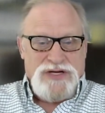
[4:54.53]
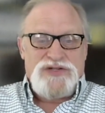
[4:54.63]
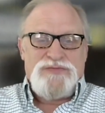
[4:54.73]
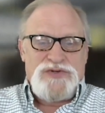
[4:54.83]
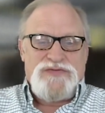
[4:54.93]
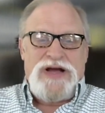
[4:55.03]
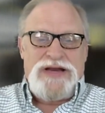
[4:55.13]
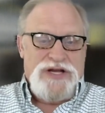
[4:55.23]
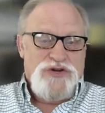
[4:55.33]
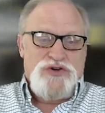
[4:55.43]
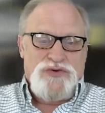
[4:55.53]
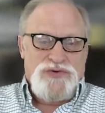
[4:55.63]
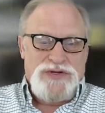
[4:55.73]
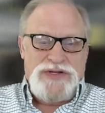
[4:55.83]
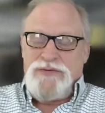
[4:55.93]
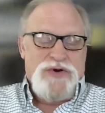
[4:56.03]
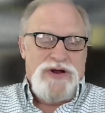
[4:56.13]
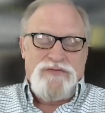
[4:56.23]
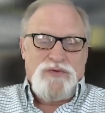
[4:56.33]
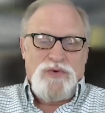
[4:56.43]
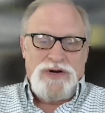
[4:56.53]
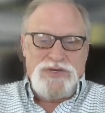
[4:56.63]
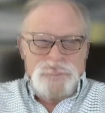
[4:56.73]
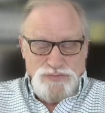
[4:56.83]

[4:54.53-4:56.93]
customers find issues that they were never aware of.